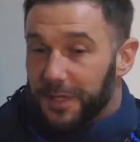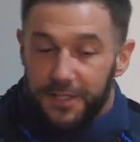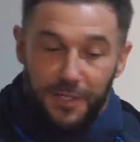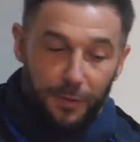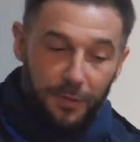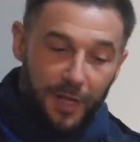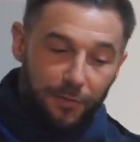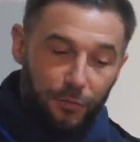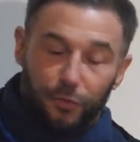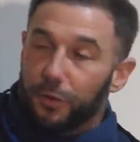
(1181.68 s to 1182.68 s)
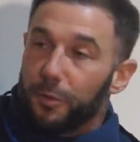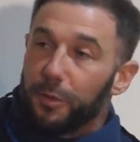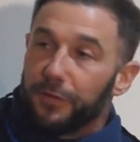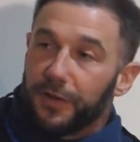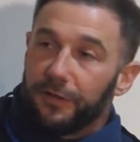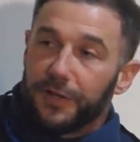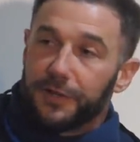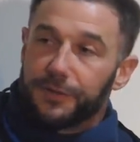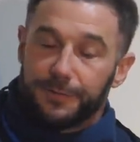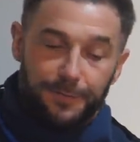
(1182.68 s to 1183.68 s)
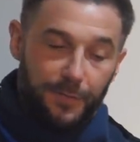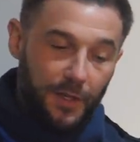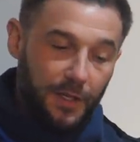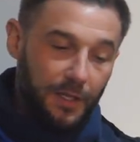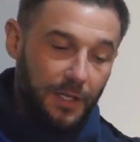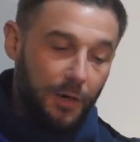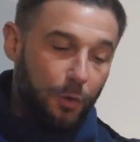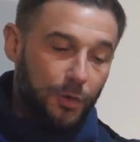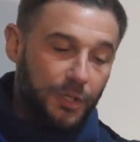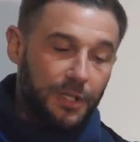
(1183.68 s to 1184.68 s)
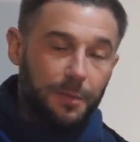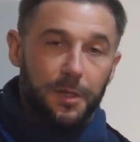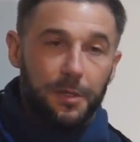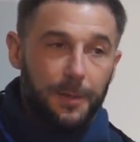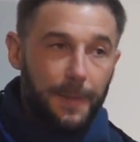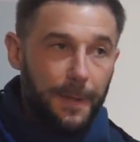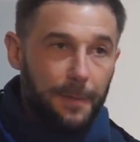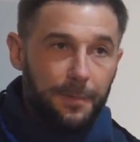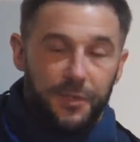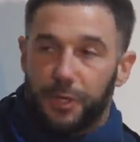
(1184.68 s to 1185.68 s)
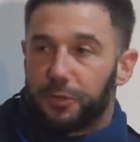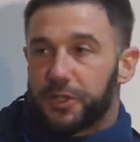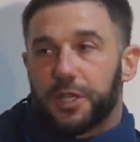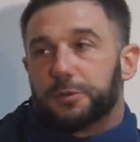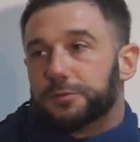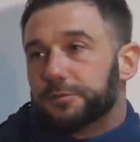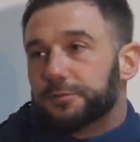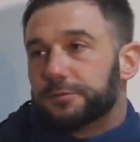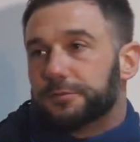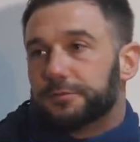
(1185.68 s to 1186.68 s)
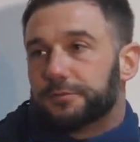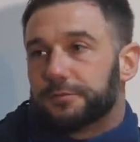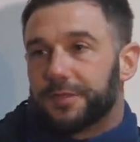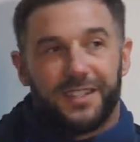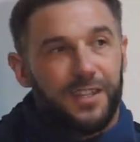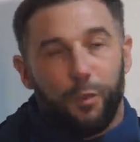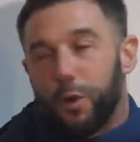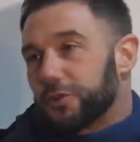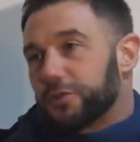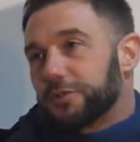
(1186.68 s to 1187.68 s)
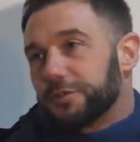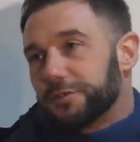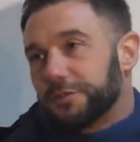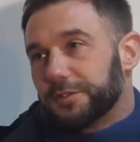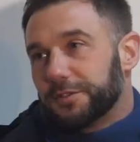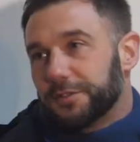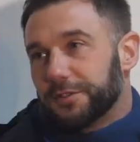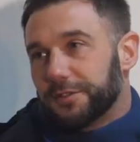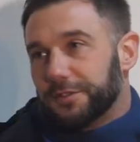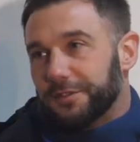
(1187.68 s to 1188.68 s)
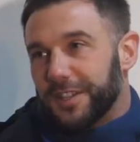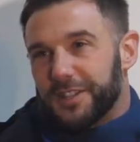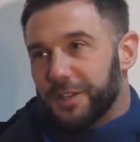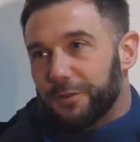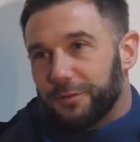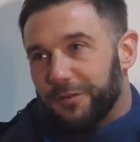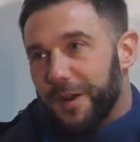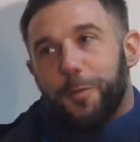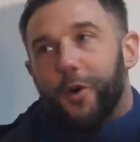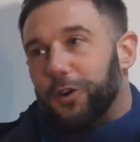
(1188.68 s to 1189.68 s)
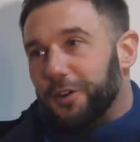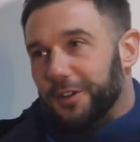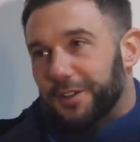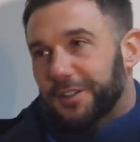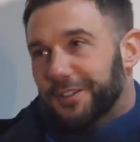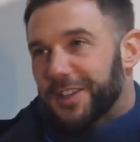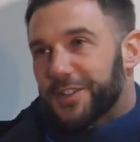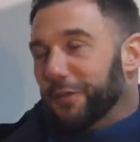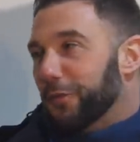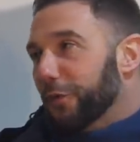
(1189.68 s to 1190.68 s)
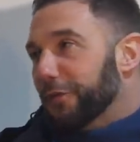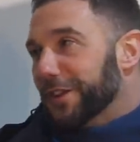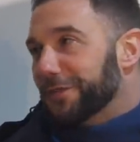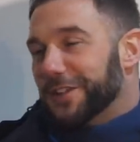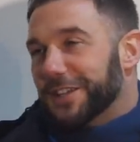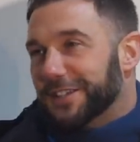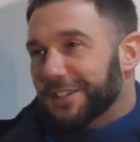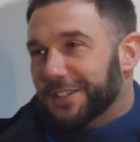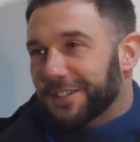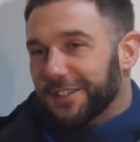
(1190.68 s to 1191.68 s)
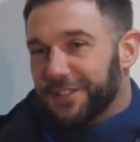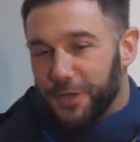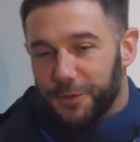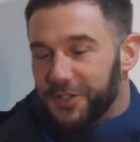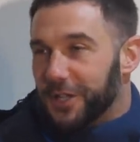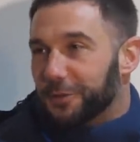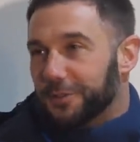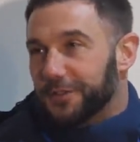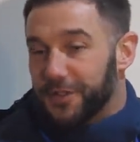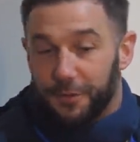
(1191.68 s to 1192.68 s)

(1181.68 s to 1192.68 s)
And see, when I phoned Tony Mowbray for advice, he always said to me, sell yourself. They sell words. Mm-hmm. They sell football. Or like they sell 4 free free. Sell yourself. Yeah.